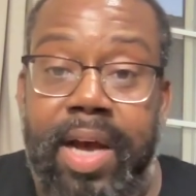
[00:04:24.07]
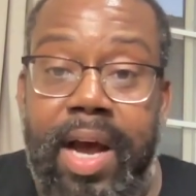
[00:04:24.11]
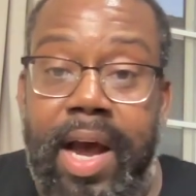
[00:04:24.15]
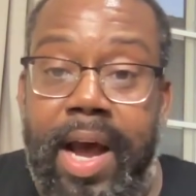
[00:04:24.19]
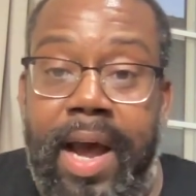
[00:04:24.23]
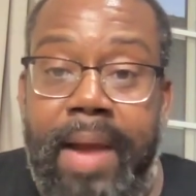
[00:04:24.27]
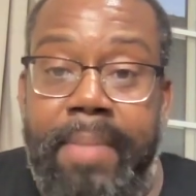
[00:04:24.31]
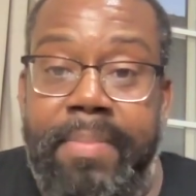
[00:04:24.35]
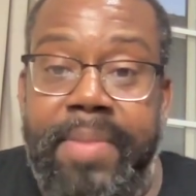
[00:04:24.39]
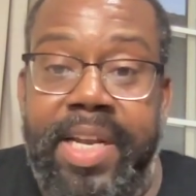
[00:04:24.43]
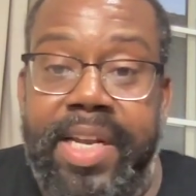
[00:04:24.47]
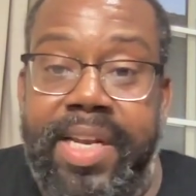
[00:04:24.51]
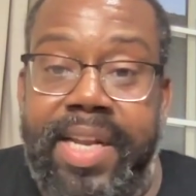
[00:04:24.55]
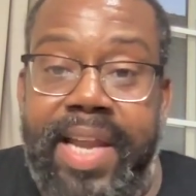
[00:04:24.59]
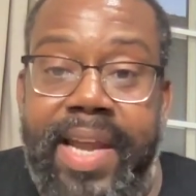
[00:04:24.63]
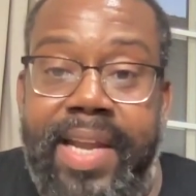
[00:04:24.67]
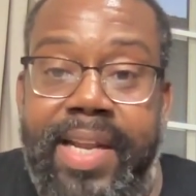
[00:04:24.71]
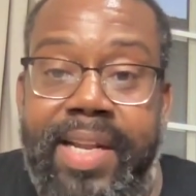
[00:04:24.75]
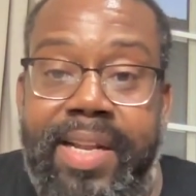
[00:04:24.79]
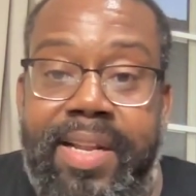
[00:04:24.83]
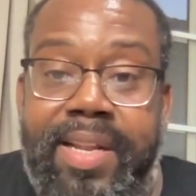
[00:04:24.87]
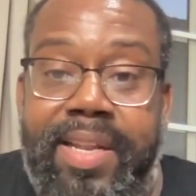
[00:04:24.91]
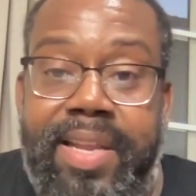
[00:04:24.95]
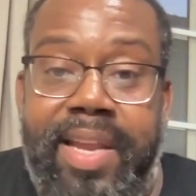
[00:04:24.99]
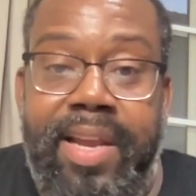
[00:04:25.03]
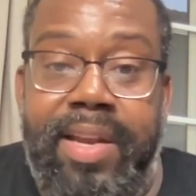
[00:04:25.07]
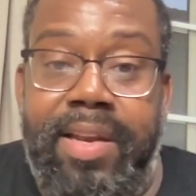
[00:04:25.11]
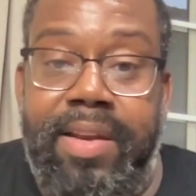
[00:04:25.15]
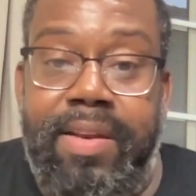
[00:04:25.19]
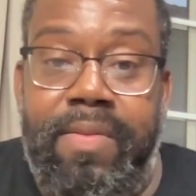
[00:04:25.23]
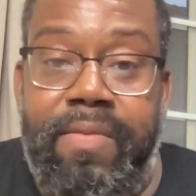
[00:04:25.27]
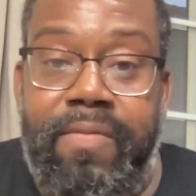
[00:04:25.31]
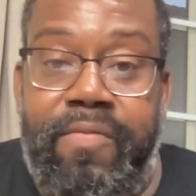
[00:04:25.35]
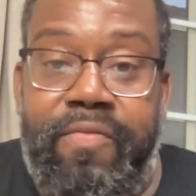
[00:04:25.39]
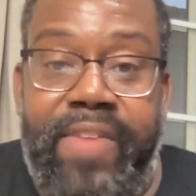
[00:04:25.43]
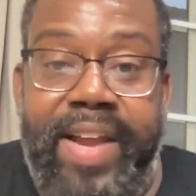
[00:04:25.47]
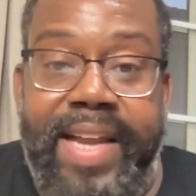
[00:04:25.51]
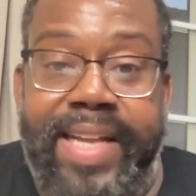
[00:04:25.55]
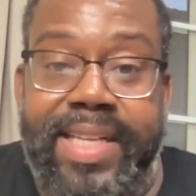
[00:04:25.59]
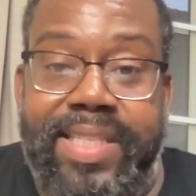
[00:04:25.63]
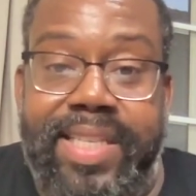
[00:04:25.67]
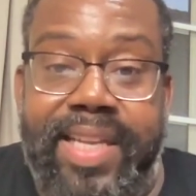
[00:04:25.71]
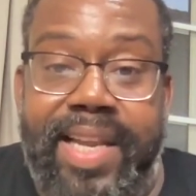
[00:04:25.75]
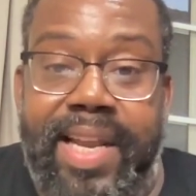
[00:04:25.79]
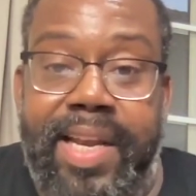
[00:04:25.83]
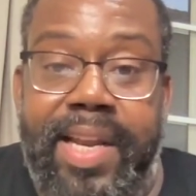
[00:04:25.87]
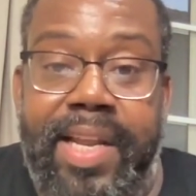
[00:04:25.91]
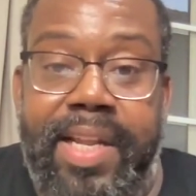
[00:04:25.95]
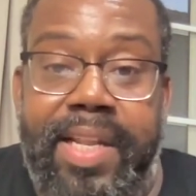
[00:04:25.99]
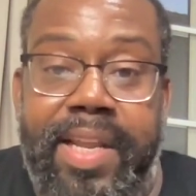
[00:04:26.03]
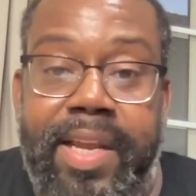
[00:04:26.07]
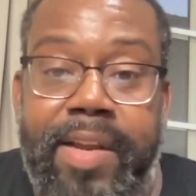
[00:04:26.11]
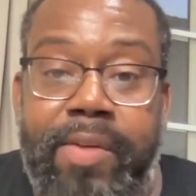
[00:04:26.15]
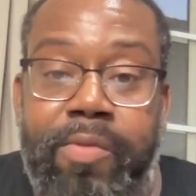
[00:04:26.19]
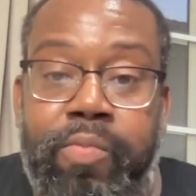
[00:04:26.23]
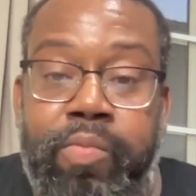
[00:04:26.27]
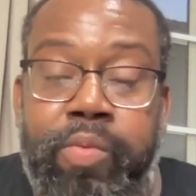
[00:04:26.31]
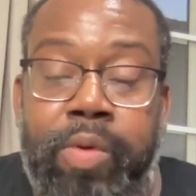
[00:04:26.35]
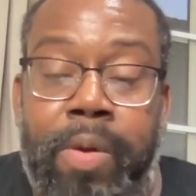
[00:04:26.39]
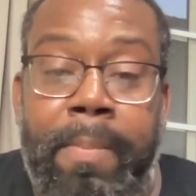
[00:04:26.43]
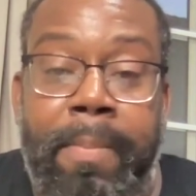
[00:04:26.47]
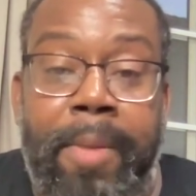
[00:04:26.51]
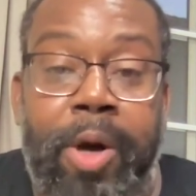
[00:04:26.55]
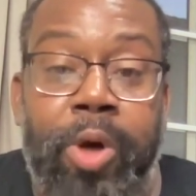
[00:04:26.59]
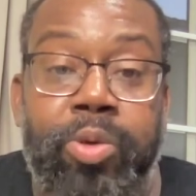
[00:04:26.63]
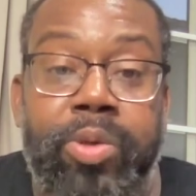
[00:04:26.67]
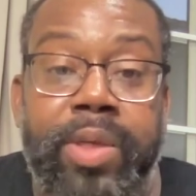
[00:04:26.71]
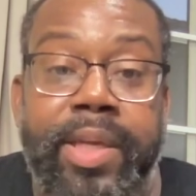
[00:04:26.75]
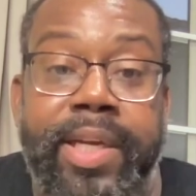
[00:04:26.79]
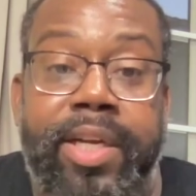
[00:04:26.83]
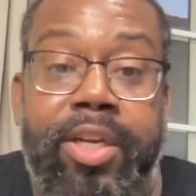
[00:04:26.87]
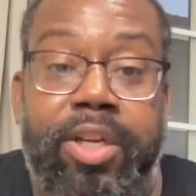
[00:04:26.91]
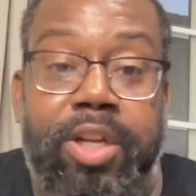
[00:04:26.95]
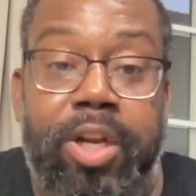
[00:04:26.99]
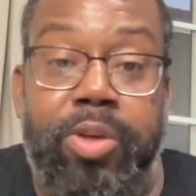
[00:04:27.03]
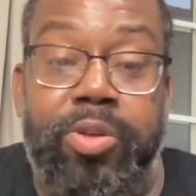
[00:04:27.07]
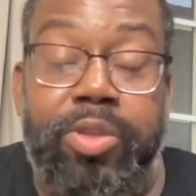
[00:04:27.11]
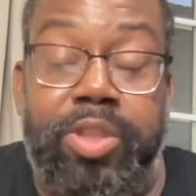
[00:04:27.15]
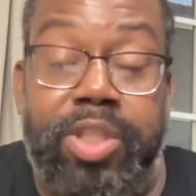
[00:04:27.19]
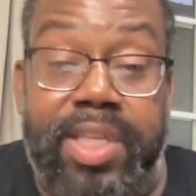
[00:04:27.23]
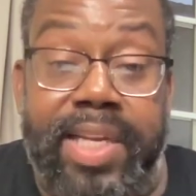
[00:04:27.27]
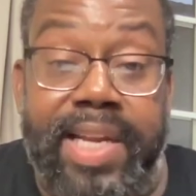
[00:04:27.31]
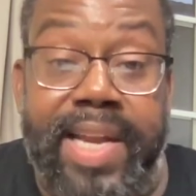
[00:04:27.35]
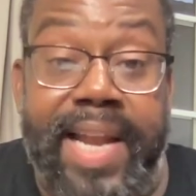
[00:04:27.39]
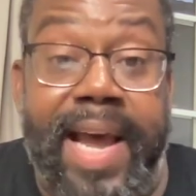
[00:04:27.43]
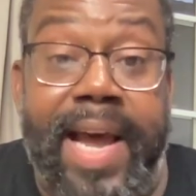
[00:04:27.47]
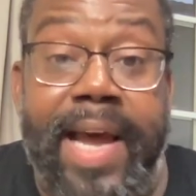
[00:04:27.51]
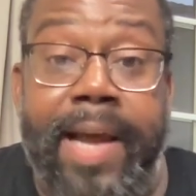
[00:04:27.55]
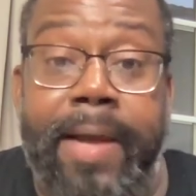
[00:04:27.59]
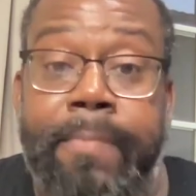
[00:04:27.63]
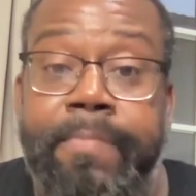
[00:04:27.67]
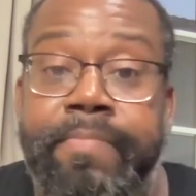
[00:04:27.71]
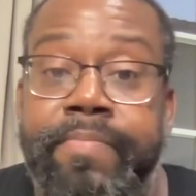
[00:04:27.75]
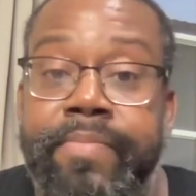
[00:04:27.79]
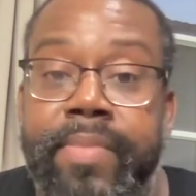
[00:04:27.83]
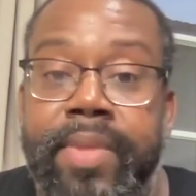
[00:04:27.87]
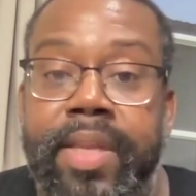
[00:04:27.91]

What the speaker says: I mean, they didn't face anything remotely close to that.